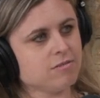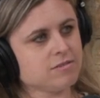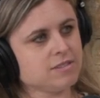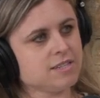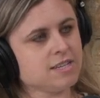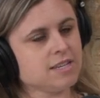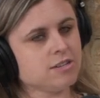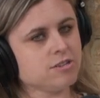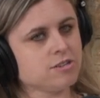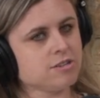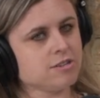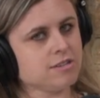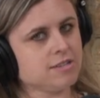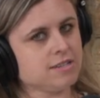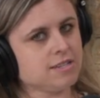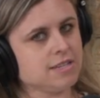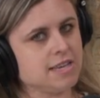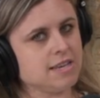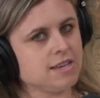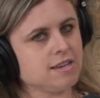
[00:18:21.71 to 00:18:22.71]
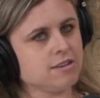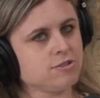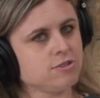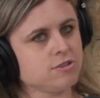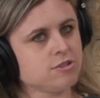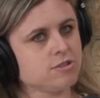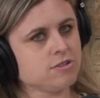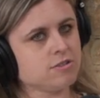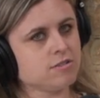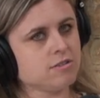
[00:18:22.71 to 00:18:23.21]
that? teacher to
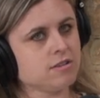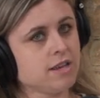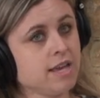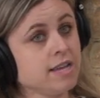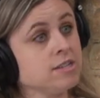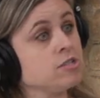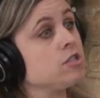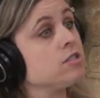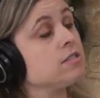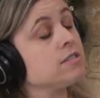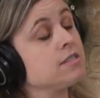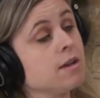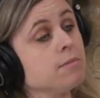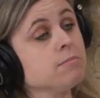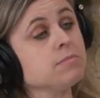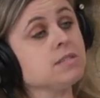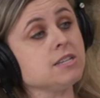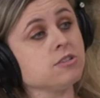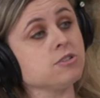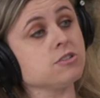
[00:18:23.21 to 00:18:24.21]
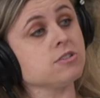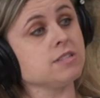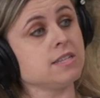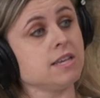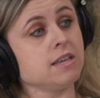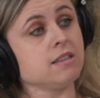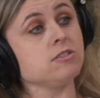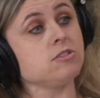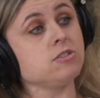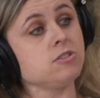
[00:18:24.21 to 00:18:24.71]
teach and some teachers
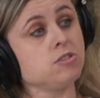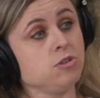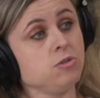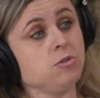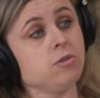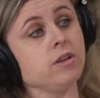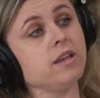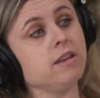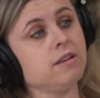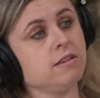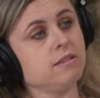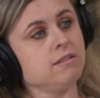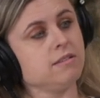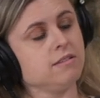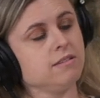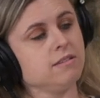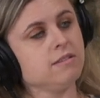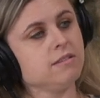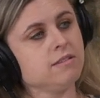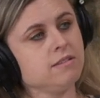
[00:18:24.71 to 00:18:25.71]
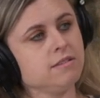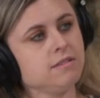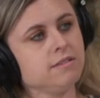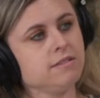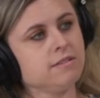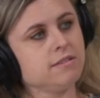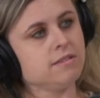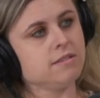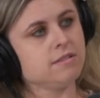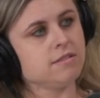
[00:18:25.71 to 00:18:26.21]
say the student
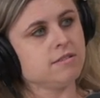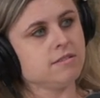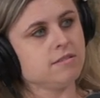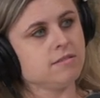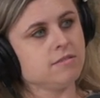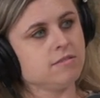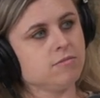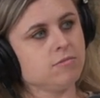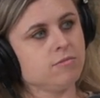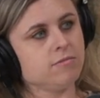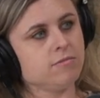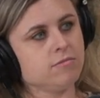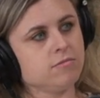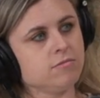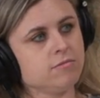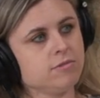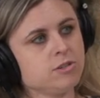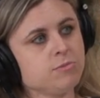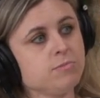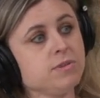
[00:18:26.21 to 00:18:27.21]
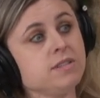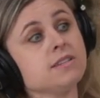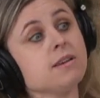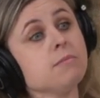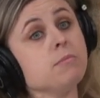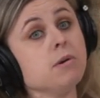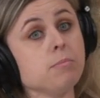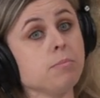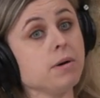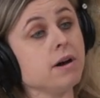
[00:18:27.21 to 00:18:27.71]
ah uh, yeah i've heard which that. means
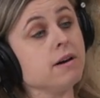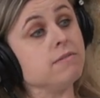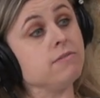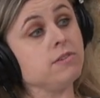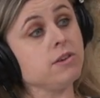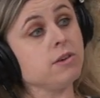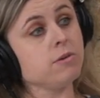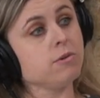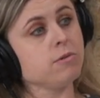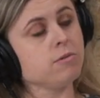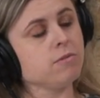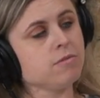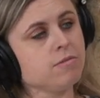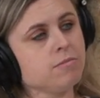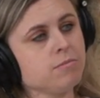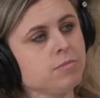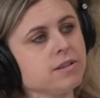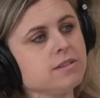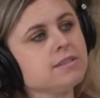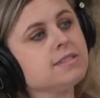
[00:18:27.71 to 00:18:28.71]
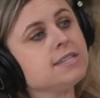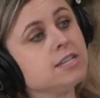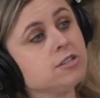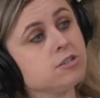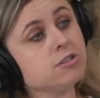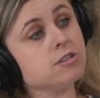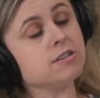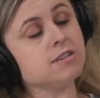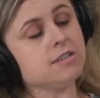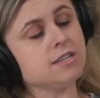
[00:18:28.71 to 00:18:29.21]
i'm above you but
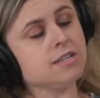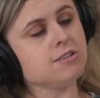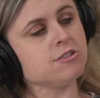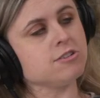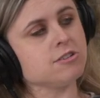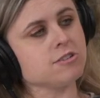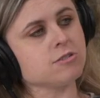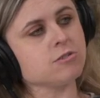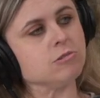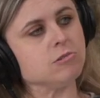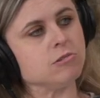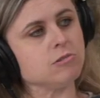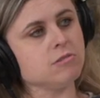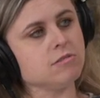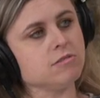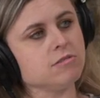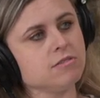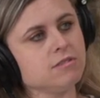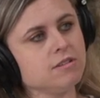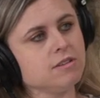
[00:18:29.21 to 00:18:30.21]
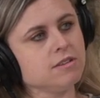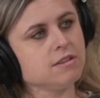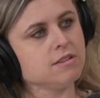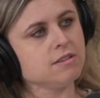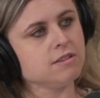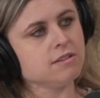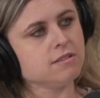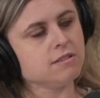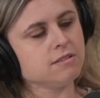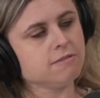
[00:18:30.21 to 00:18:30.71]
teacher to teacher is cool it
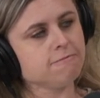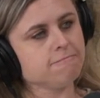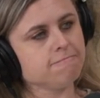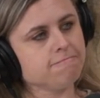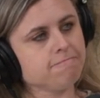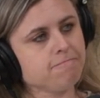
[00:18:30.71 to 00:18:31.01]
was cool